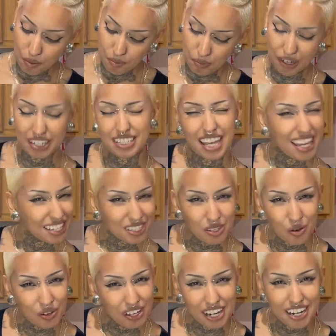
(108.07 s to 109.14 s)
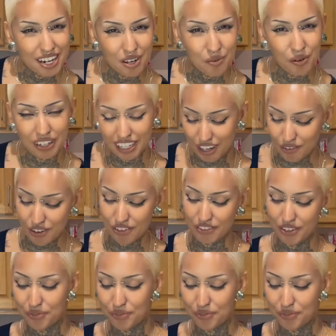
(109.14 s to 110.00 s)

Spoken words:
but it tastes so good I didn't want to get rid of it.